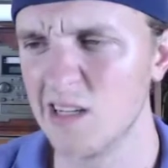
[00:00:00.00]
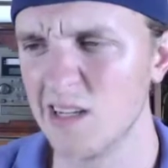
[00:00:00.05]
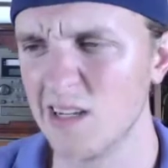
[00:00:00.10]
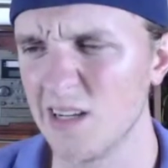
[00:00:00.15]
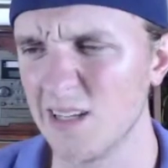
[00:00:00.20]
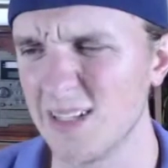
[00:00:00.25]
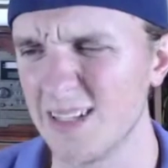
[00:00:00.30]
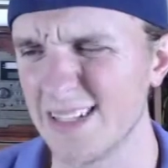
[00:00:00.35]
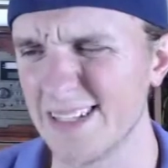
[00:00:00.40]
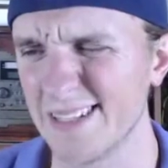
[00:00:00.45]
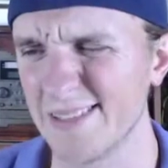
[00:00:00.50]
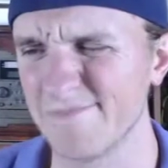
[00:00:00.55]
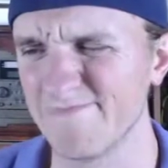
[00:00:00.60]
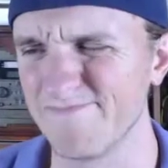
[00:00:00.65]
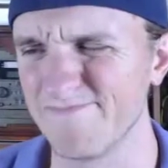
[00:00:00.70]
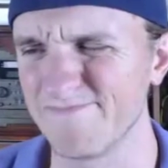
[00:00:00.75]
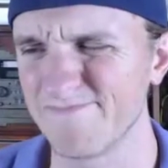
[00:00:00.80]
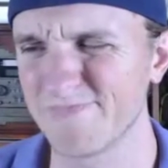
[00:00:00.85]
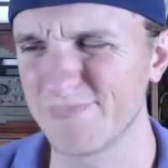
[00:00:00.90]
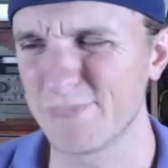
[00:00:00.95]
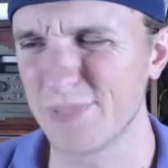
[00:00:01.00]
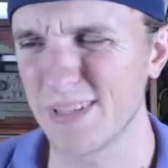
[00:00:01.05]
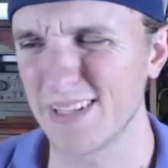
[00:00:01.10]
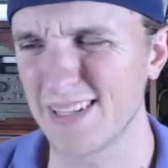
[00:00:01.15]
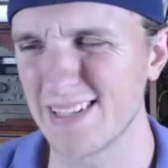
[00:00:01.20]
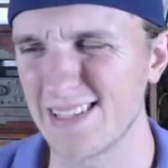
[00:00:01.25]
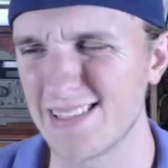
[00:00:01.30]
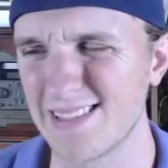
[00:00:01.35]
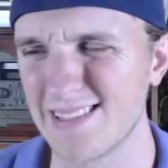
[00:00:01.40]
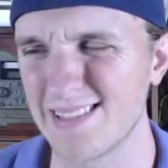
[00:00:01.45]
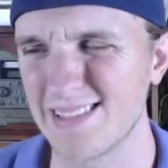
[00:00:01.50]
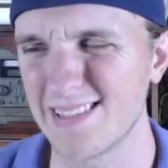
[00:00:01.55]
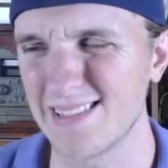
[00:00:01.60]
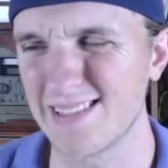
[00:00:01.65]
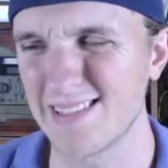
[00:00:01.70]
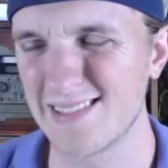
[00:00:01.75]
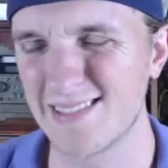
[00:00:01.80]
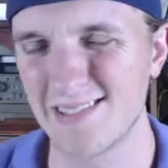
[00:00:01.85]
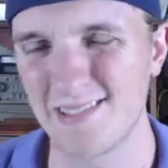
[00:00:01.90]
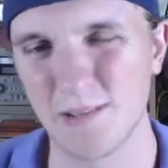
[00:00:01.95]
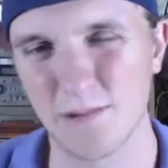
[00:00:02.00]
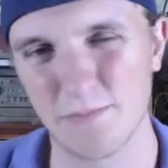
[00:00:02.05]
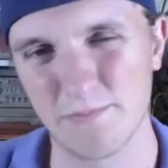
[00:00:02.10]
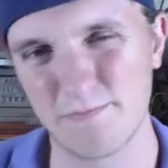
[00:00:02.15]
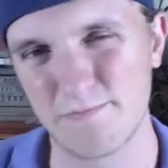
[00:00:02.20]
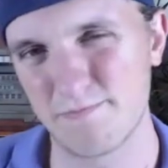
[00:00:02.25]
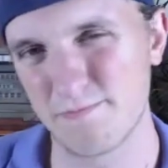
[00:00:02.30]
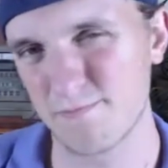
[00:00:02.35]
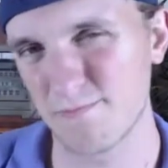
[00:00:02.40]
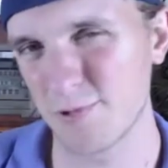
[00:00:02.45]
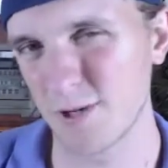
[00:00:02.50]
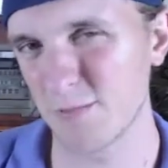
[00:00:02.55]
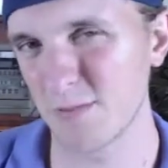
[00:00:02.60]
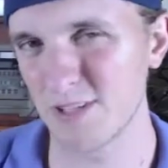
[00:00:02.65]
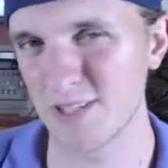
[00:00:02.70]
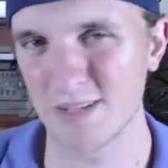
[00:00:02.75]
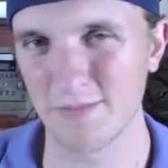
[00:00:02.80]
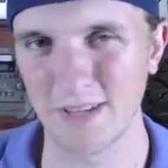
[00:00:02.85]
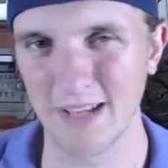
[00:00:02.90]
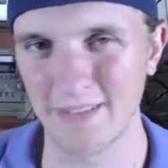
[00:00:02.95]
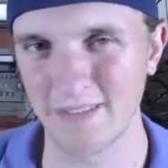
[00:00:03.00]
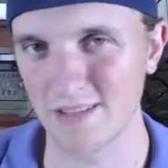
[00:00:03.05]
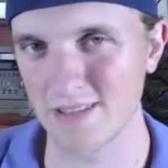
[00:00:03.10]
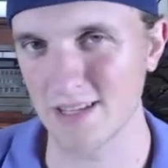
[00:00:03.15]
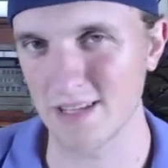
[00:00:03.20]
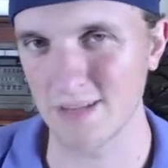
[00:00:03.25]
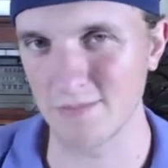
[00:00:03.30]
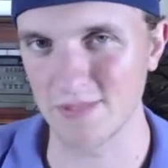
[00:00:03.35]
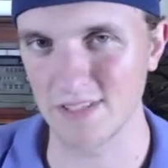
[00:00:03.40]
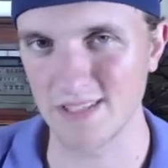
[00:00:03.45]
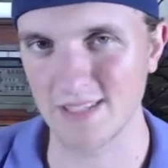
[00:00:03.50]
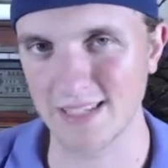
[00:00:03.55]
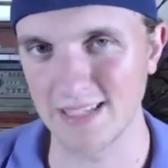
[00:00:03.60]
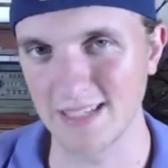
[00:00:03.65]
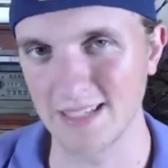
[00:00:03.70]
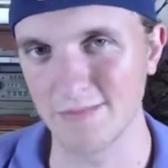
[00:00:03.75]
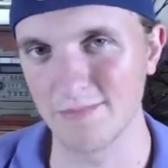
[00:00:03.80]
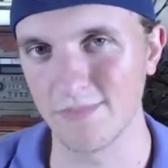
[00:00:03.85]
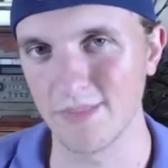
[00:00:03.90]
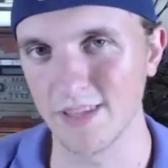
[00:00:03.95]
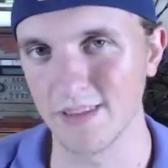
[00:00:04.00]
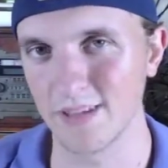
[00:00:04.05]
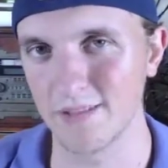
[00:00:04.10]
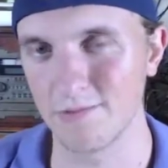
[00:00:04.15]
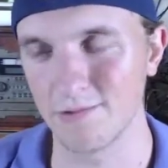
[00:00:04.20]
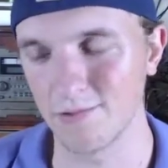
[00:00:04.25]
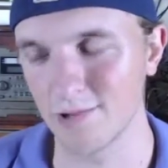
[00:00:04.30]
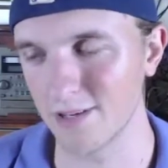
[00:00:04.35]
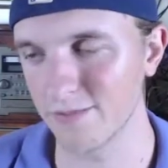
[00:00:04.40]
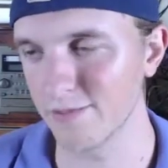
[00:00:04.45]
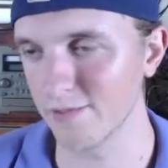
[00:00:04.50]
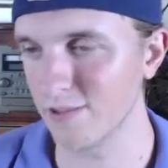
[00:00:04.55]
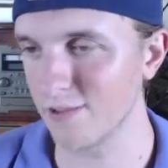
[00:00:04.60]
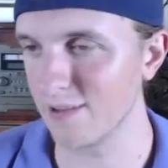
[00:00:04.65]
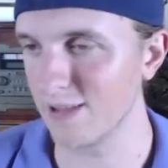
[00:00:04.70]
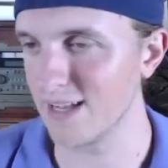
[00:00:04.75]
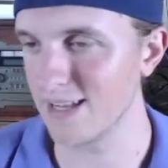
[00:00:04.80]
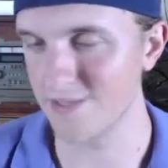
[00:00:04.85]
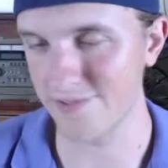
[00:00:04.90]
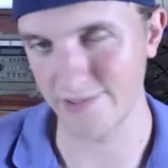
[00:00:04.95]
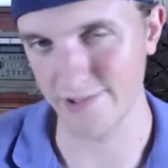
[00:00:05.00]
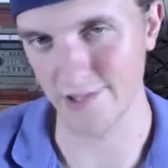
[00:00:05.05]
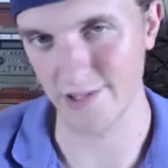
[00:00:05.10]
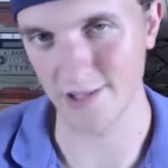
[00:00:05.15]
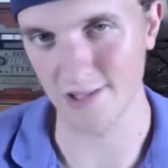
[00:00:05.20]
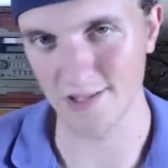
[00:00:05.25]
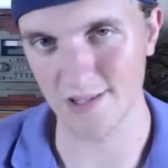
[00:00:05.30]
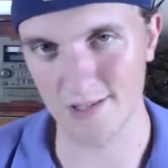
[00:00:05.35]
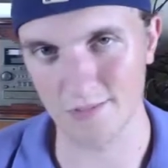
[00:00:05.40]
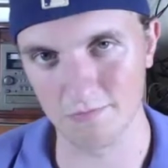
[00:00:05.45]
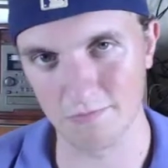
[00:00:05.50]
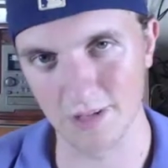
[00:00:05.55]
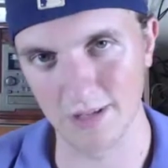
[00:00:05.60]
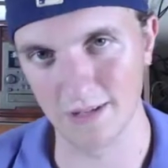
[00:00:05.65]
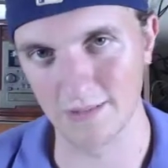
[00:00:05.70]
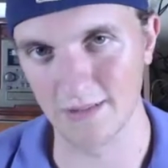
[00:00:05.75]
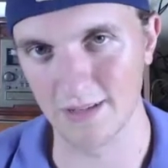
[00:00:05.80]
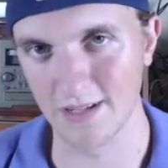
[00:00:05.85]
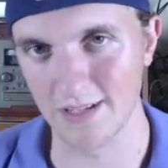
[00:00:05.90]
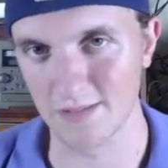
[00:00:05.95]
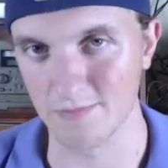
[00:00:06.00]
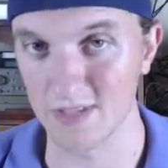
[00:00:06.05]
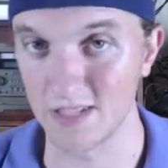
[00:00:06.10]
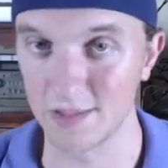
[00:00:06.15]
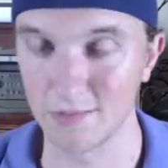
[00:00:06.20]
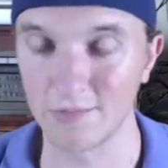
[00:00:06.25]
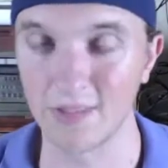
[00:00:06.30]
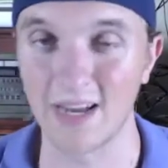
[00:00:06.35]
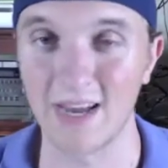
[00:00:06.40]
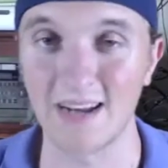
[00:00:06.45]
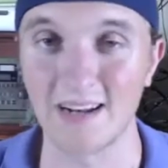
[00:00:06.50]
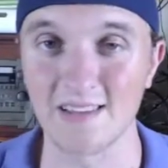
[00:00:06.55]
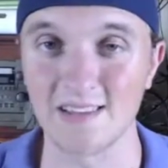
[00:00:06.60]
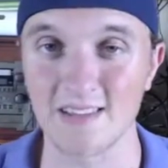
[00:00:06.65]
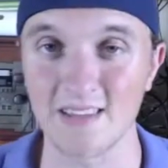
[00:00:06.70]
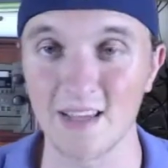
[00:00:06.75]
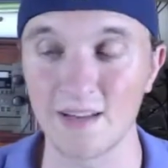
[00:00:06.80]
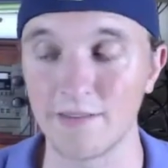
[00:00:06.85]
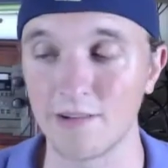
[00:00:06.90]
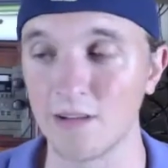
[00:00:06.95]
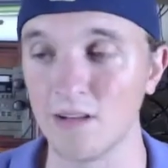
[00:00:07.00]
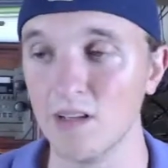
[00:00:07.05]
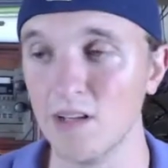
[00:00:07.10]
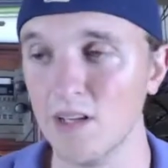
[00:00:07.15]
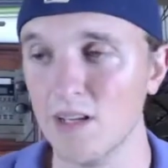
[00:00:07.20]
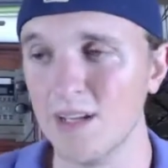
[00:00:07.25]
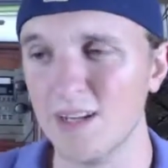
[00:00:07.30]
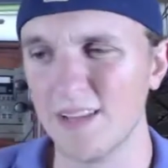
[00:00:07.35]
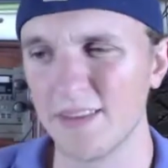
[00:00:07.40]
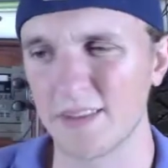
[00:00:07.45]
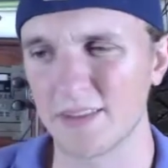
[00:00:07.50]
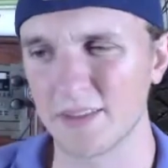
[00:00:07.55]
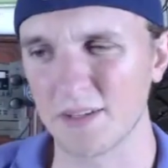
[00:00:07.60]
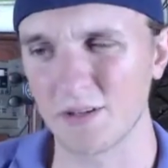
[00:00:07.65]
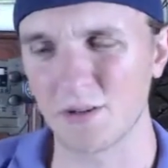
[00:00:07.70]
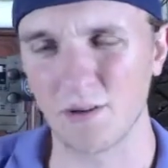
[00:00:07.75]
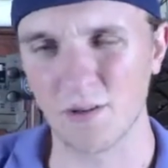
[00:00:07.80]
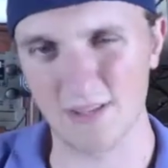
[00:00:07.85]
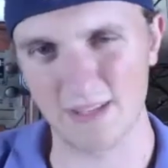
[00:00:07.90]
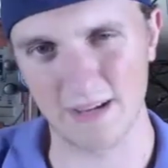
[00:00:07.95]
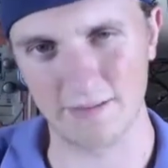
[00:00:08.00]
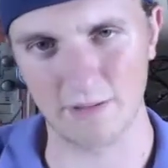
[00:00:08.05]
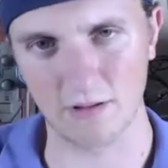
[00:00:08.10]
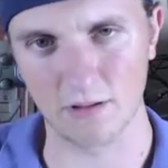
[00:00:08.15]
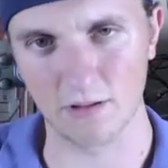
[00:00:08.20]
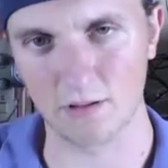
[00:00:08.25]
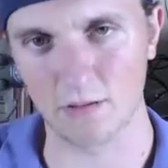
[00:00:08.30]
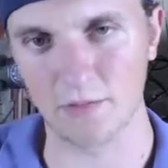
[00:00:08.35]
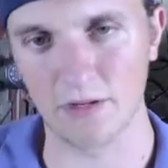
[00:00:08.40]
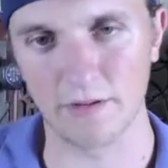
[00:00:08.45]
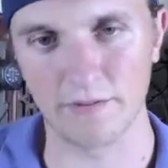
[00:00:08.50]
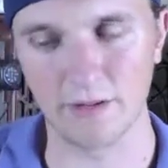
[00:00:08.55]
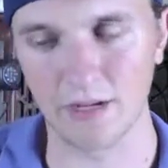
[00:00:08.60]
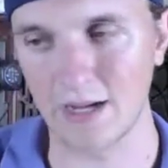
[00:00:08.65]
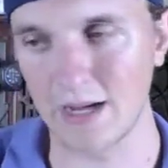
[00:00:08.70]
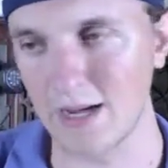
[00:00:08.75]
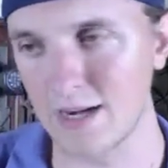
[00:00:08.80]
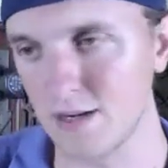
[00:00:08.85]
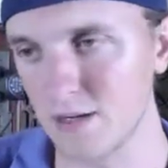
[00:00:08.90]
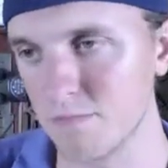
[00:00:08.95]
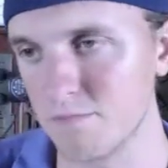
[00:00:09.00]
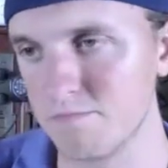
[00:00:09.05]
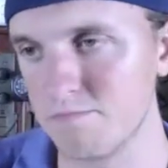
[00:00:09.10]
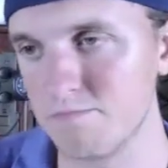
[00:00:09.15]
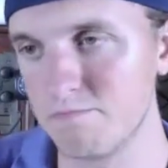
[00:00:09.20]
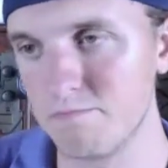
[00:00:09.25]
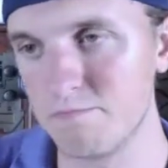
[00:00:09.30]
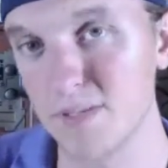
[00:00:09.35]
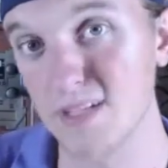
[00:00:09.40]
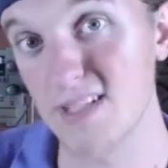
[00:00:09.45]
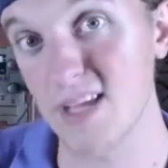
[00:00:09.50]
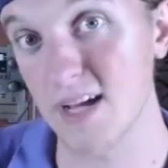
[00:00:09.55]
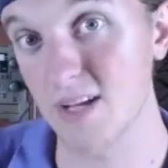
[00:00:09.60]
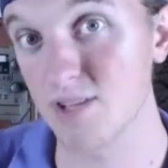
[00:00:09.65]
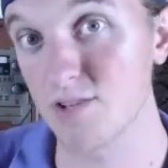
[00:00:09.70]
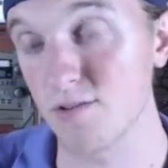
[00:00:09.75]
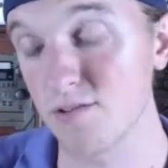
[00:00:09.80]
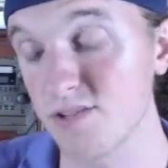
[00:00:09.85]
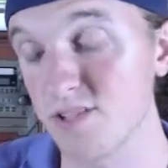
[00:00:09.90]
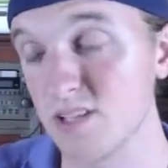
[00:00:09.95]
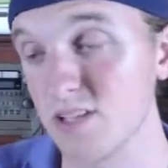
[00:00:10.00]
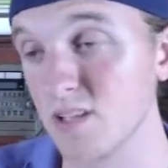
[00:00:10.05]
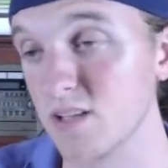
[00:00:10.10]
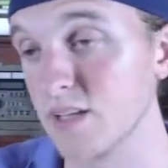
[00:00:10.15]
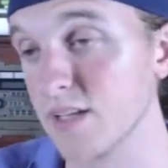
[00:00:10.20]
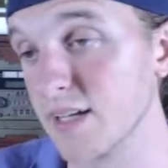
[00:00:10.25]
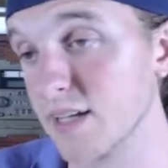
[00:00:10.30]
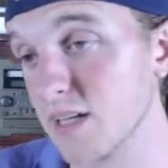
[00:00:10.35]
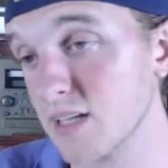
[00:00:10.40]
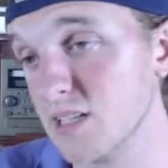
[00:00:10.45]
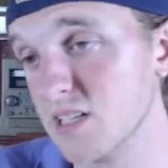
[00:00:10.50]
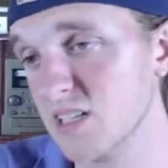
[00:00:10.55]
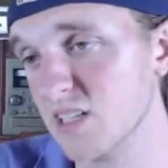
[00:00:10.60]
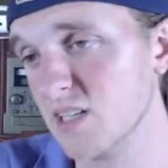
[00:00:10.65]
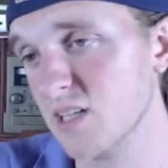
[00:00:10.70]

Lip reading: but they still pretty much seem to have the same scheme that they've been running for the last few years and has made them 9-7. I think the Colts have a little bit of a higher potential ceiling.